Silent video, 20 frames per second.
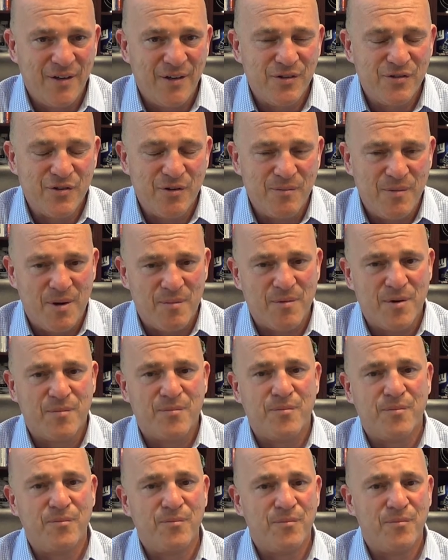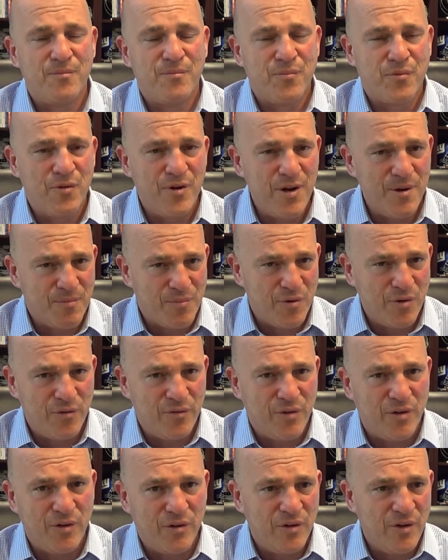So remember,
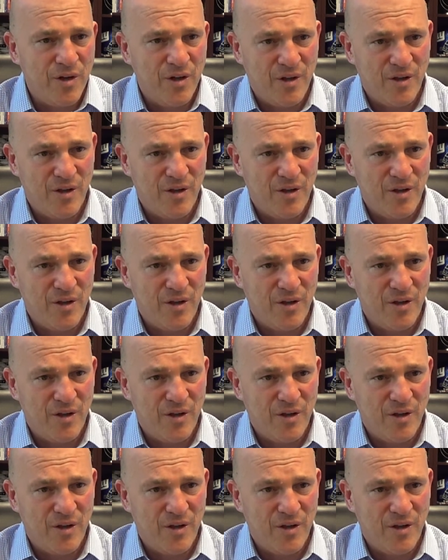pre-approval,